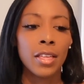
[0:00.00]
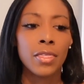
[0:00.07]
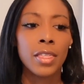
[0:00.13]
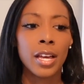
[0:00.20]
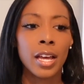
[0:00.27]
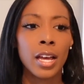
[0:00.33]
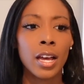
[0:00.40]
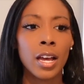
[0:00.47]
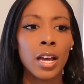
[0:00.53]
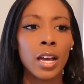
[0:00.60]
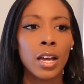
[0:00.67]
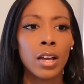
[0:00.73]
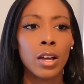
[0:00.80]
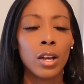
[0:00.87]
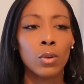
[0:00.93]

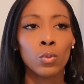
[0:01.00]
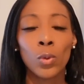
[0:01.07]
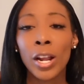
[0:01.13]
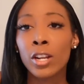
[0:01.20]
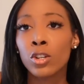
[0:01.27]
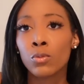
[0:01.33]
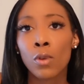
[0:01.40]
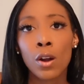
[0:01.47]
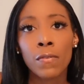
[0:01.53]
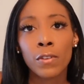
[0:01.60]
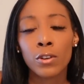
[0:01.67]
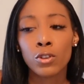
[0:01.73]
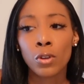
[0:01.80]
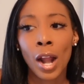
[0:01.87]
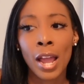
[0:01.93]
the Range
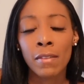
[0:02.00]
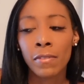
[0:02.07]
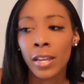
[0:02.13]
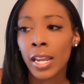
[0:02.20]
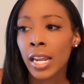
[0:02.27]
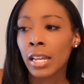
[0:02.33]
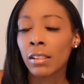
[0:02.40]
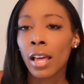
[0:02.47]
Rover driving,